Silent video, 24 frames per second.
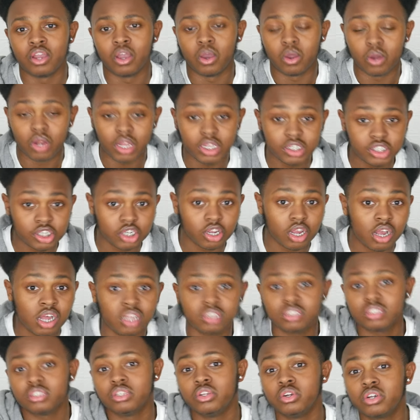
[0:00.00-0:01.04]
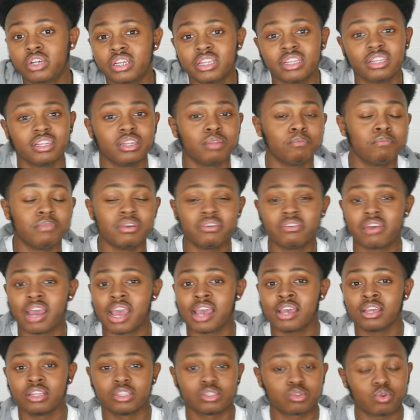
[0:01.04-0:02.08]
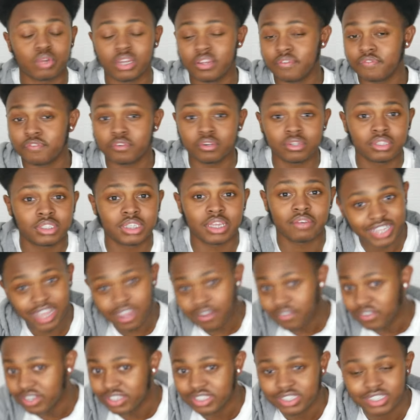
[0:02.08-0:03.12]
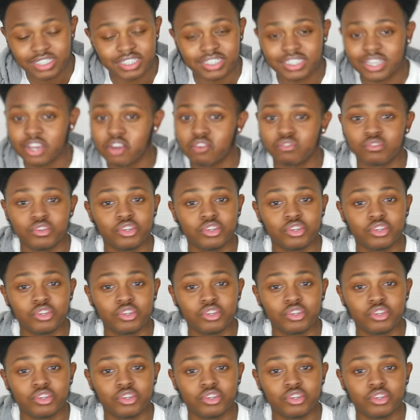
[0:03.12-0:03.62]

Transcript: Unless you're constantly looking in the mirror 24/7 to yourself,